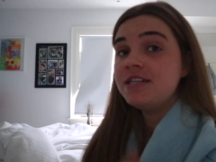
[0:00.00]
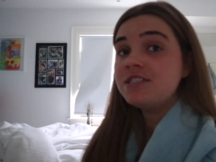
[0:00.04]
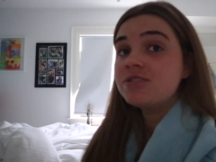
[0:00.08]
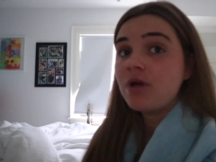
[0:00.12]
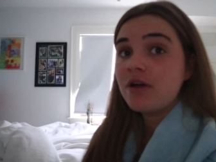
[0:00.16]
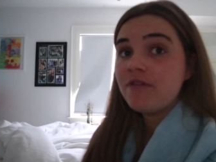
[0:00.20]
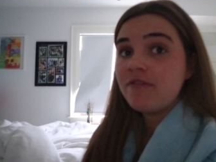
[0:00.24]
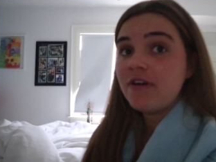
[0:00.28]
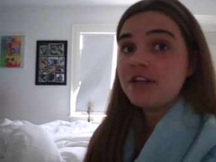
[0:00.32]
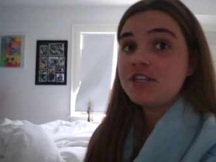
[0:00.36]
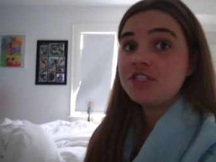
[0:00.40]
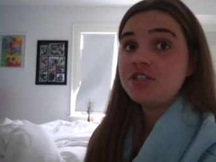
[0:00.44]
So
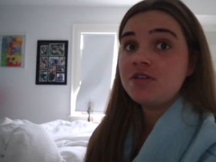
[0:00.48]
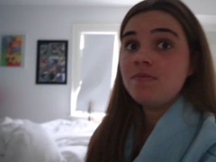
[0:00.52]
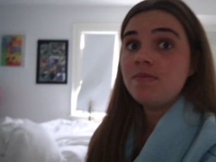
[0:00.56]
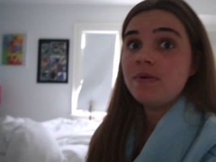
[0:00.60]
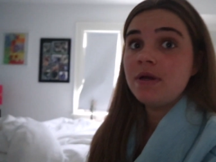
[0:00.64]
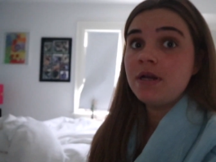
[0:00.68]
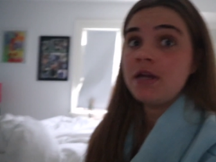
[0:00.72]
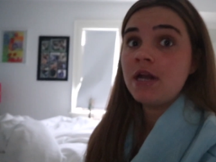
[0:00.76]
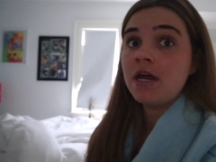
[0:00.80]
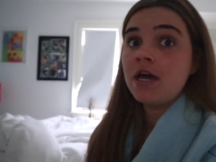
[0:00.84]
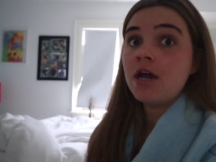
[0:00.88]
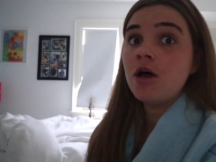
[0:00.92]
I've actually
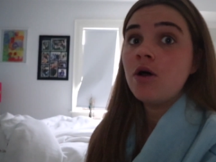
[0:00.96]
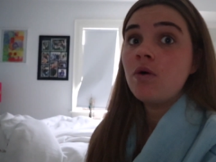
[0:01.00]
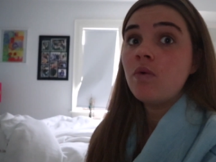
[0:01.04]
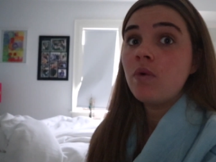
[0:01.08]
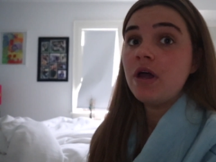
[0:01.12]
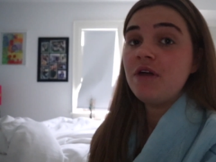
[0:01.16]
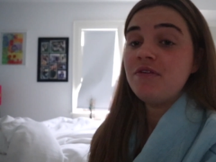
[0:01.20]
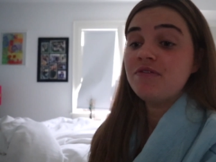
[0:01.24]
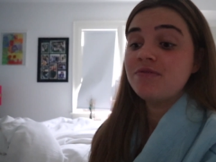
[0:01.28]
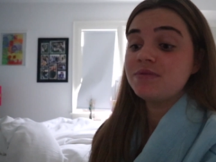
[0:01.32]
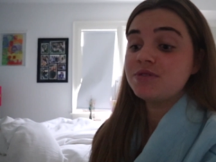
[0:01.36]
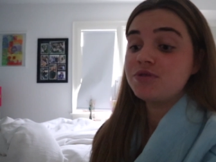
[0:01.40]
been
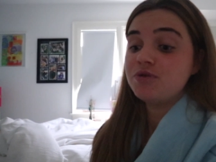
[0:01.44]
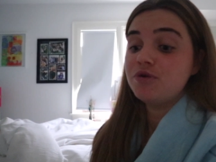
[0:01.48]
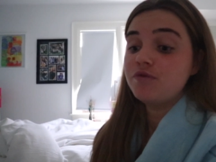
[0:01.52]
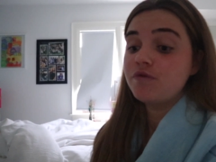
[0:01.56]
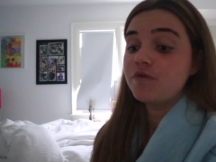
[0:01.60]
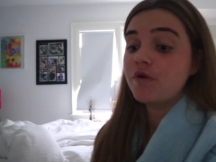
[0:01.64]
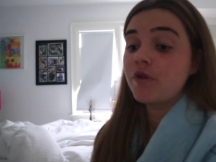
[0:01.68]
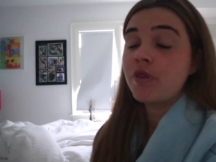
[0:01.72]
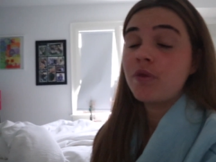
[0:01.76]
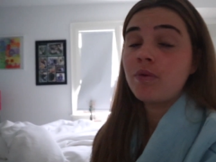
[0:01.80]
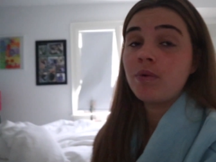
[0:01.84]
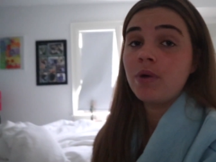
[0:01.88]
away from school
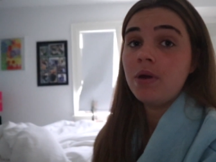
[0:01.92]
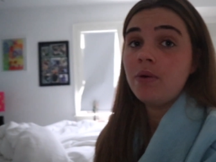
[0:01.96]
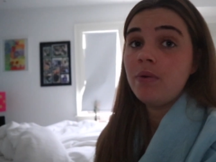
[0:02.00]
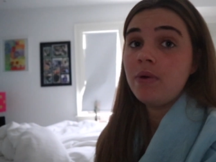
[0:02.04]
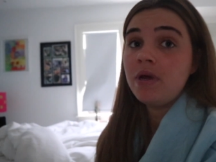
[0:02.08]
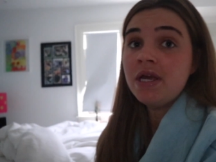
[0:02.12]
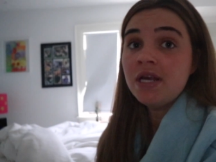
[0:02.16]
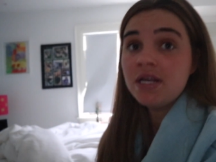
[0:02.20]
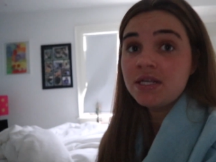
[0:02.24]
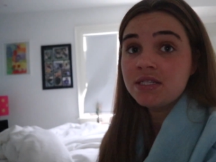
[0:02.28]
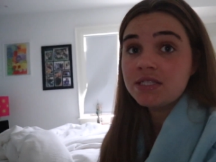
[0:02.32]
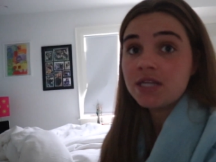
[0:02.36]
for three
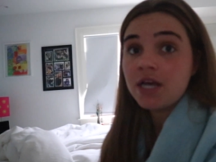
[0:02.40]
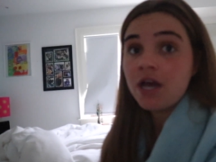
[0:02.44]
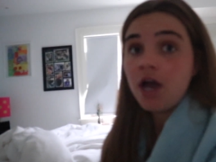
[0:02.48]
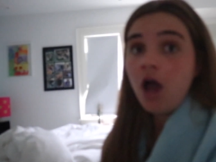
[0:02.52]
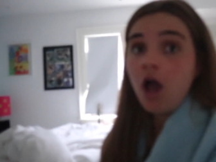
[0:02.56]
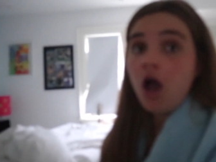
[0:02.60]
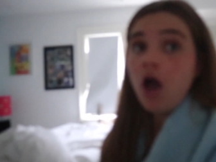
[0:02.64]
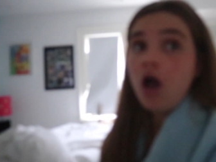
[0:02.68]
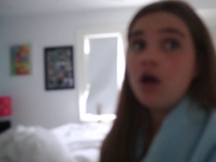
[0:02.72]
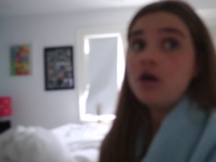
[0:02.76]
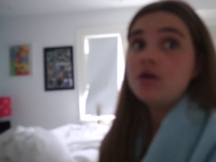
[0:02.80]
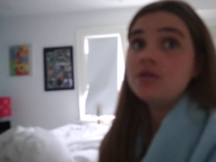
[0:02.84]
weeks,
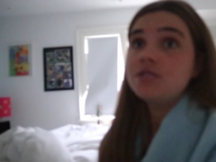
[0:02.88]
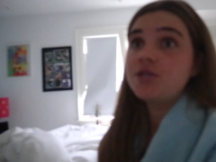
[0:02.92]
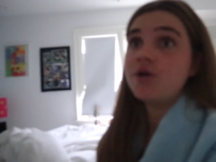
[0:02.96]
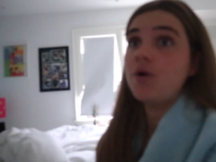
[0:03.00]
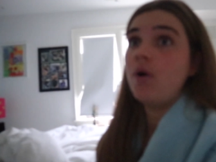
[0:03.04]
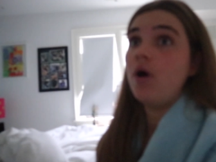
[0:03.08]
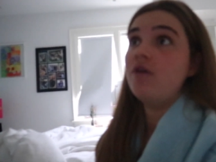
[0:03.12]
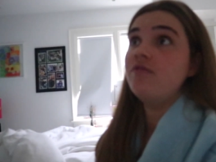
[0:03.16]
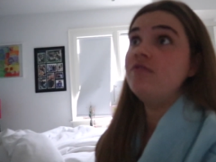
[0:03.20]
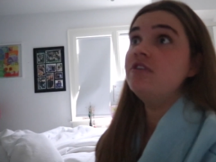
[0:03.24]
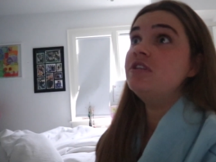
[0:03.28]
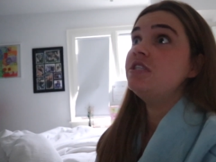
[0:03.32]
so
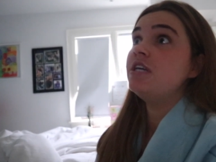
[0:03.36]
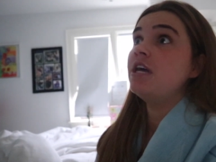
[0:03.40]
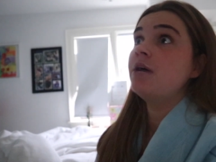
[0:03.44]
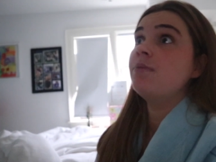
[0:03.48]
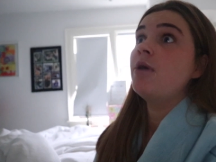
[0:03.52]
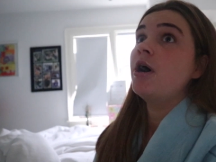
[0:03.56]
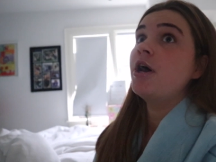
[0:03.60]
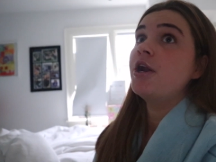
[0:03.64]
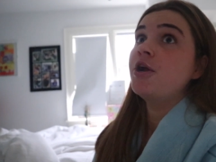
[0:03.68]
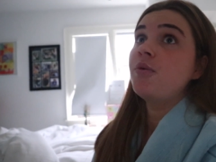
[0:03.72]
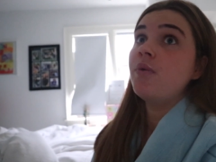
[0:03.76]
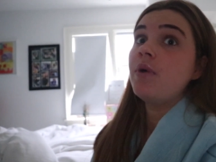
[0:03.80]
obviously
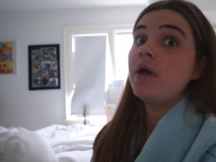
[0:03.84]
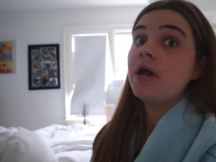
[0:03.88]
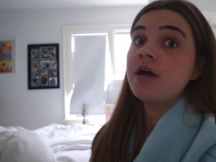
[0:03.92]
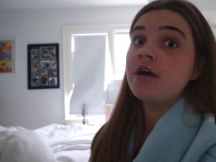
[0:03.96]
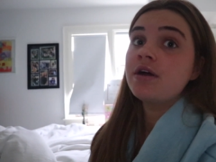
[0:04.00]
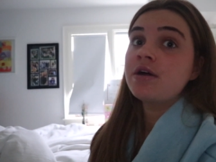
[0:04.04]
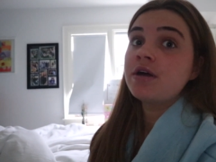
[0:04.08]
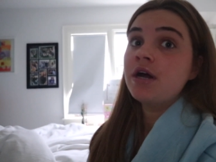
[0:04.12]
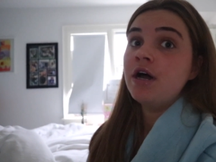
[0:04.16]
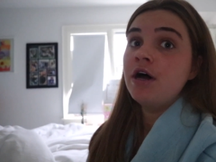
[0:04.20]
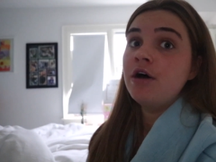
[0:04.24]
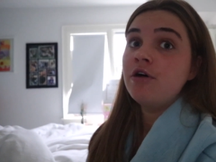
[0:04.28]
I'm
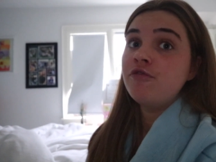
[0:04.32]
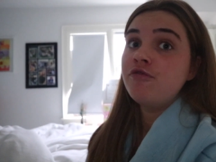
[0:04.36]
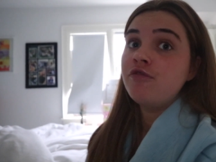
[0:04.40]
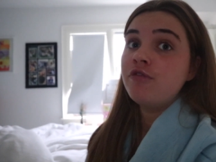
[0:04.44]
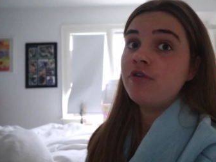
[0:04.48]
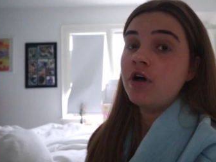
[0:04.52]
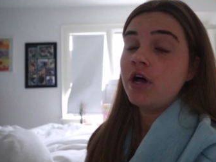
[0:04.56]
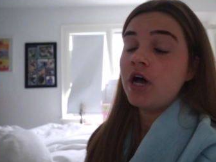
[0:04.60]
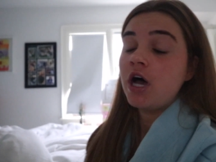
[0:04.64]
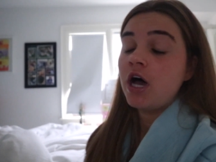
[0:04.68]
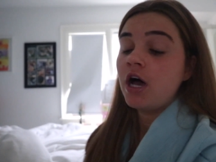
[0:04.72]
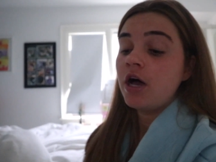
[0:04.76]
unaware of
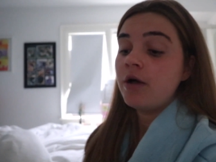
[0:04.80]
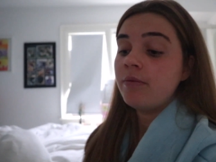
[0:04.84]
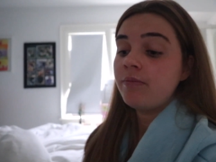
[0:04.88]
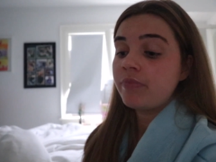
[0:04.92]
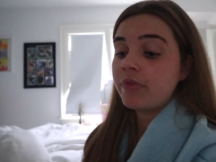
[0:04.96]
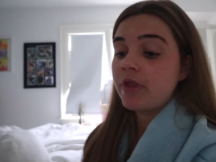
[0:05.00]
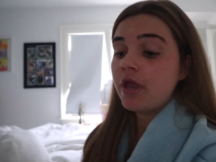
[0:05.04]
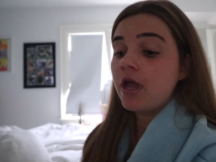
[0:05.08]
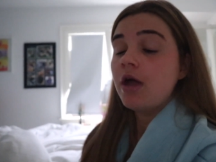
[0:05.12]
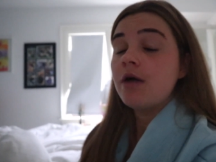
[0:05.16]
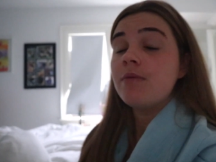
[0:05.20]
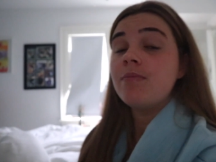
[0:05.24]

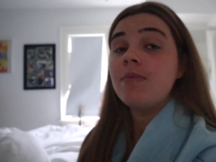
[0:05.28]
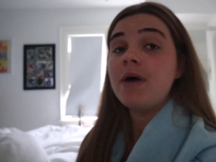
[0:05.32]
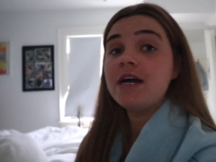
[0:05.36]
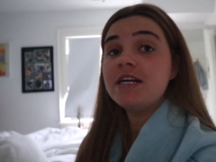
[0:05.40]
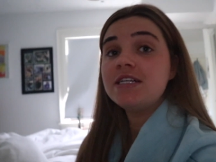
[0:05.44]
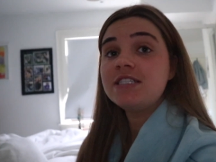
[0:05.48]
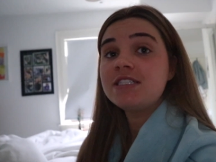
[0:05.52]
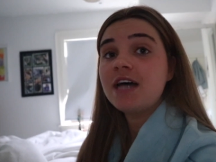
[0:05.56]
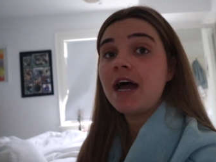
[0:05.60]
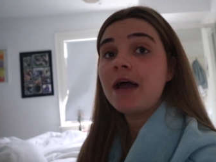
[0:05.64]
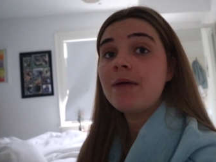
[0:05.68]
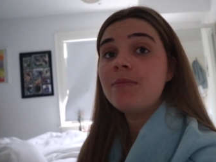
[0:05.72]
um, my
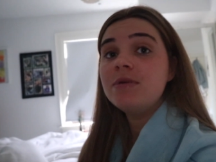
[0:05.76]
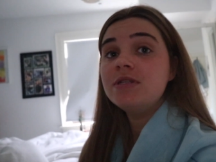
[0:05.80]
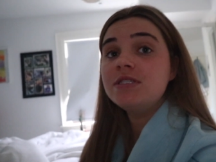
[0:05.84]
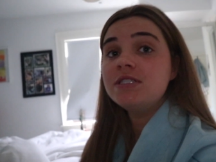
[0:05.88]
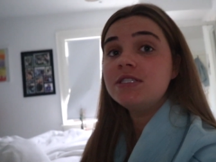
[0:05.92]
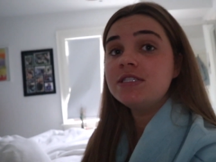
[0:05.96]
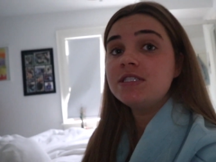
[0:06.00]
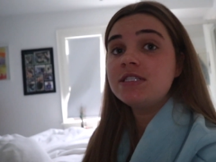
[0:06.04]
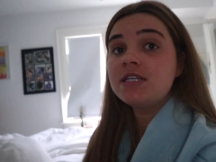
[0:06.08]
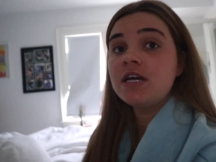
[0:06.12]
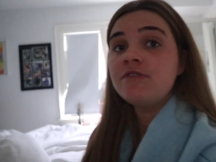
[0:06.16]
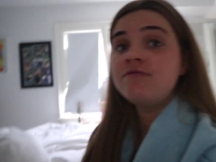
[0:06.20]
assignments
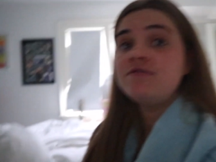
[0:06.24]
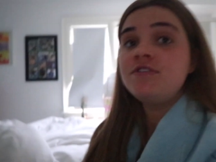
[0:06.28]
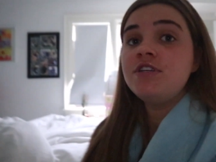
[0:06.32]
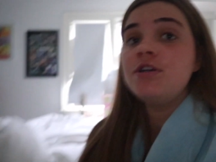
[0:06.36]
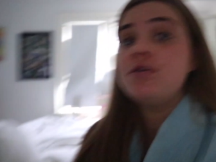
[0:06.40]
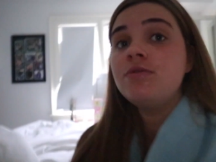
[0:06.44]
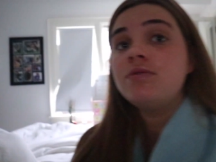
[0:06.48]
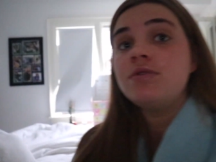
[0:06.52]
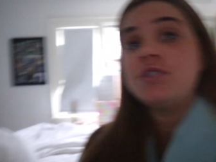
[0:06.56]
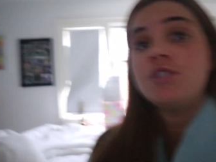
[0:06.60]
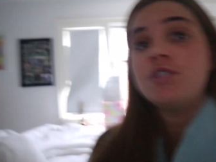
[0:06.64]
and stuff due,